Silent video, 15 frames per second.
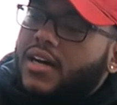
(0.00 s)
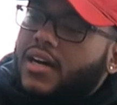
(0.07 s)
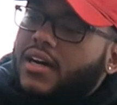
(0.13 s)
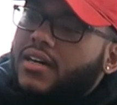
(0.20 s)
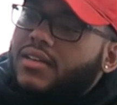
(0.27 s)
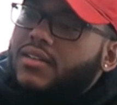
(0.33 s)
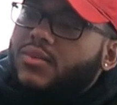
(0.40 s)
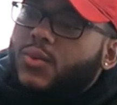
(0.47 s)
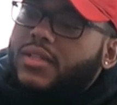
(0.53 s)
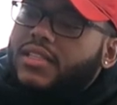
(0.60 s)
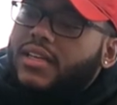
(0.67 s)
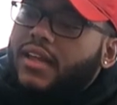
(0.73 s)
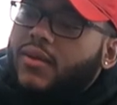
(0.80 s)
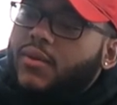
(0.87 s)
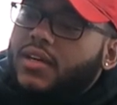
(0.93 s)
uh,
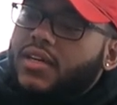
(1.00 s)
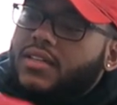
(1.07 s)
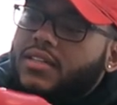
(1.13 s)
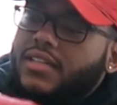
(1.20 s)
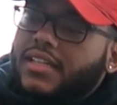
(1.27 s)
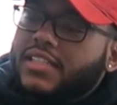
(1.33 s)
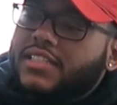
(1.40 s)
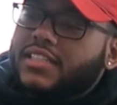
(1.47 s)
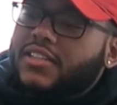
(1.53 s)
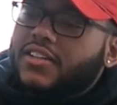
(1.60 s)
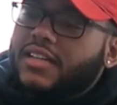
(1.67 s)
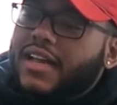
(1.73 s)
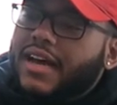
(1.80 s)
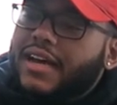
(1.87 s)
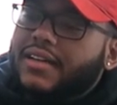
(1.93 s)
whether they were legit
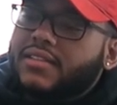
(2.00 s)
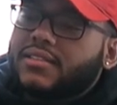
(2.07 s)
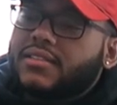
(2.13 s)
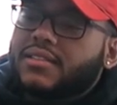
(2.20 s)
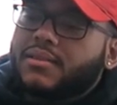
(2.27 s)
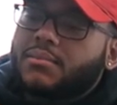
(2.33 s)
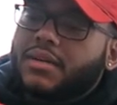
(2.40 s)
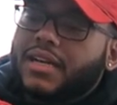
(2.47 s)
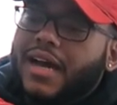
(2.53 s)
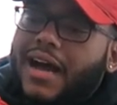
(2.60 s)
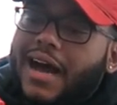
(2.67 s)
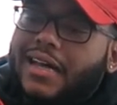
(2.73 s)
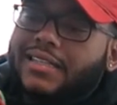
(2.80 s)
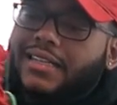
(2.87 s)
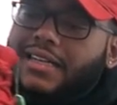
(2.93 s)
or not, but
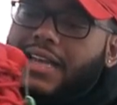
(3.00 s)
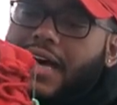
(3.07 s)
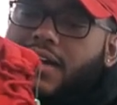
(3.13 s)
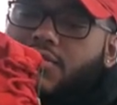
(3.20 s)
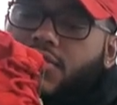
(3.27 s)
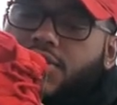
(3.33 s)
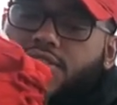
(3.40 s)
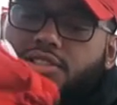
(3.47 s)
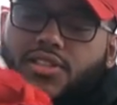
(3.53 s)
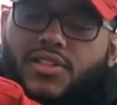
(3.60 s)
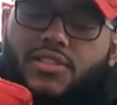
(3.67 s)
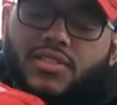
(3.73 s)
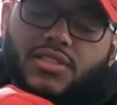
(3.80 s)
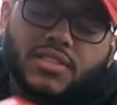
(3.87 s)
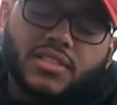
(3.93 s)
I, I did a lot of
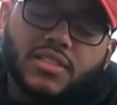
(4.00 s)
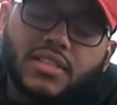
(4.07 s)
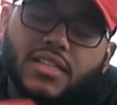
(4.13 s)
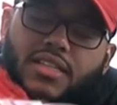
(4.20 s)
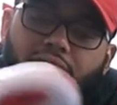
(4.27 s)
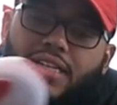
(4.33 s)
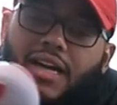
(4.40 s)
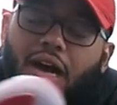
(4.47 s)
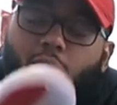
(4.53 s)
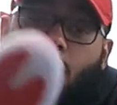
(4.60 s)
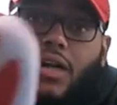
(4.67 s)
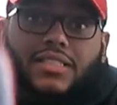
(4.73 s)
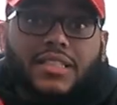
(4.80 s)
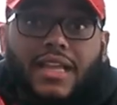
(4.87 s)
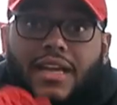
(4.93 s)
research. I
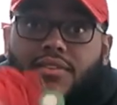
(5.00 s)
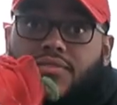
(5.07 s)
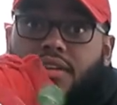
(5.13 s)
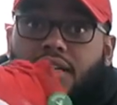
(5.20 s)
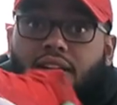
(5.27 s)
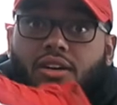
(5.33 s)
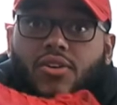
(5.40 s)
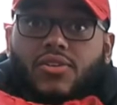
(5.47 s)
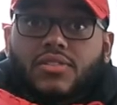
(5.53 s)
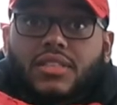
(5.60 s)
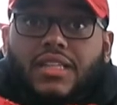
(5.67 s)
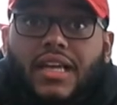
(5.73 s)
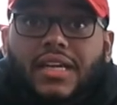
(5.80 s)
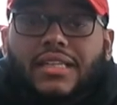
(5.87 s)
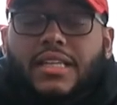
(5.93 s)
watched a lot of videos,
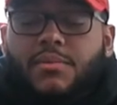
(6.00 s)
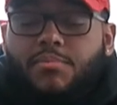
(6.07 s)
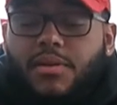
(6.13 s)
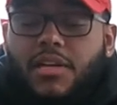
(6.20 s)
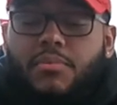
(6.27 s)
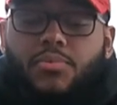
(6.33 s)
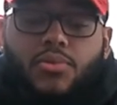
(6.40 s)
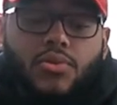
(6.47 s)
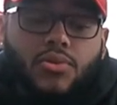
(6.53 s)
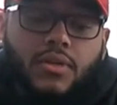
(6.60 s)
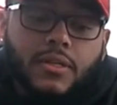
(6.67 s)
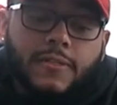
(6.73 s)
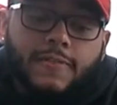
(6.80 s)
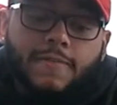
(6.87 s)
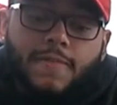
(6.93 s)
and luckily people
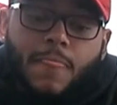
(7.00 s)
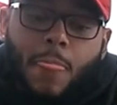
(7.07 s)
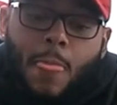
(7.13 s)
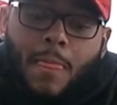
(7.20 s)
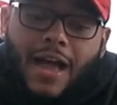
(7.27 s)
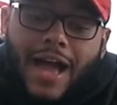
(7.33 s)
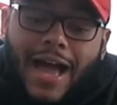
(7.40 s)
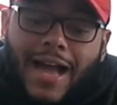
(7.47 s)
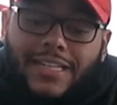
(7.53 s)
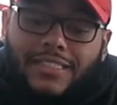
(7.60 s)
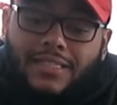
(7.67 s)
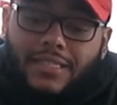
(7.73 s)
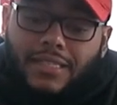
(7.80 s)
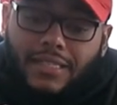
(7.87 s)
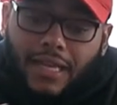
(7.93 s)

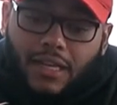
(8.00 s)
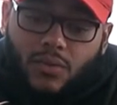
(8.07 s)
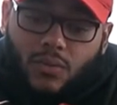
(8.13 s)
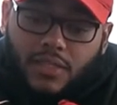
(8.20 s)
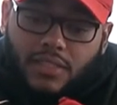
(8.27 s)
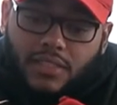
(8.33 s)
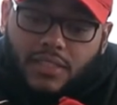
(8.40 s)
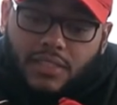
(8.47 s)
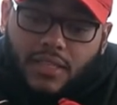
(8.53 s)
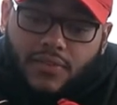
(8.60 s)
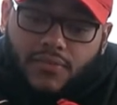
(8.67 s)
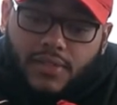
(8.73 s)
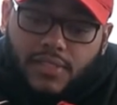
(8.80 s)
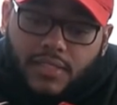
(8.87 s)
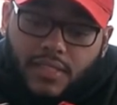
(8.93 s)
actually like went to their
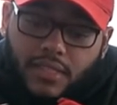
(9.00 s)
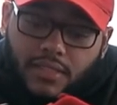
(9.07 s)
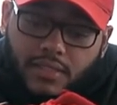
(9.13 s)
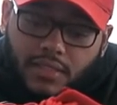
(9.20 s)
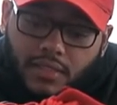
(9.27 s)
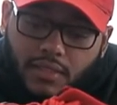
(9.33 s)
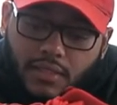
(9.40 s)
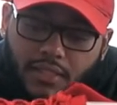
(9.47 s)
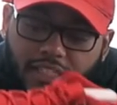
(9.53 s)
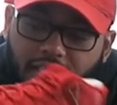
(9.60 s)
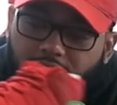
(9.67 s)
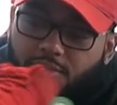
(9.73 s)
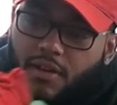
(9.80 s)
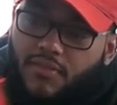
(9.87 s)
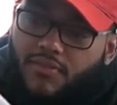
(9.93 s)
facility. And this
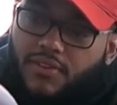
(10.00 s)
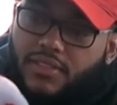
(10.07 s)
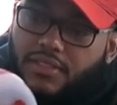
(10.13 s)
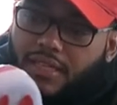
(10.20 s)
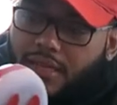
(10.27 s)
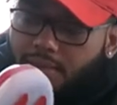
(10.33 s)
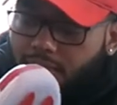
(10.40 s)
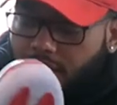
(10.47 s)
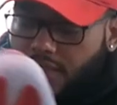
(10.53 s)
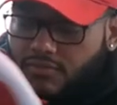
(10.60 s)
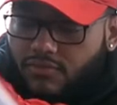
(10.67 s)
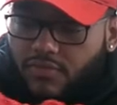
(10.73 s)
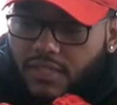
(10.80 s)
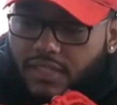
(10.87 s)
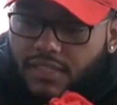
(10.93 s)
is my first time like
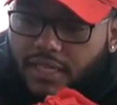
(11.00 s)
really